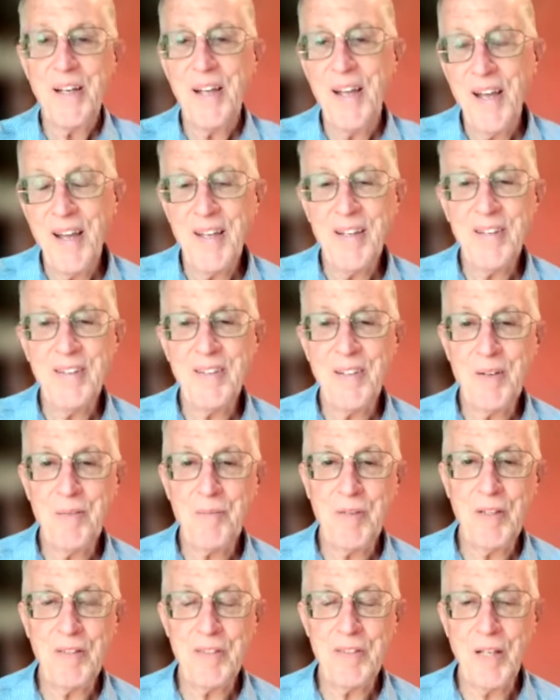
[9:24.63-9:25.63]
and
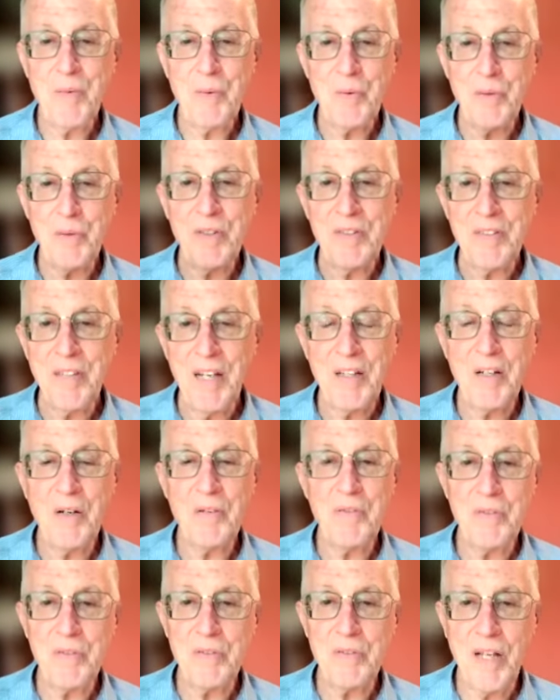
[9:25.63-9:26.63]
that they were going to take over
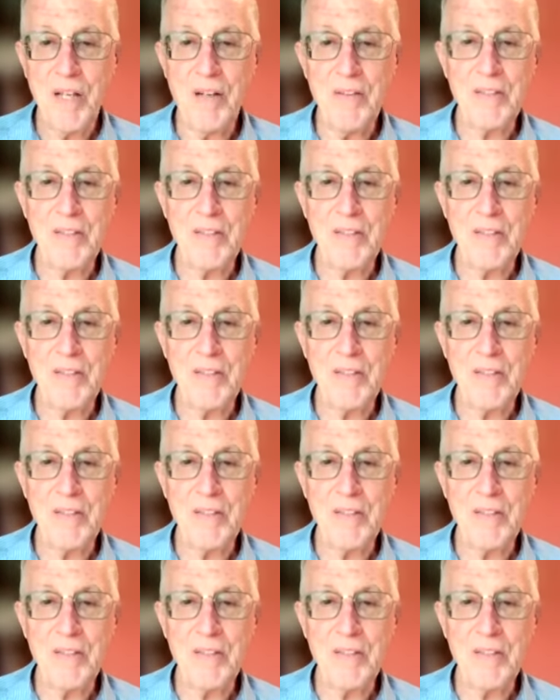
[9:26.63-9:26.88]
the town.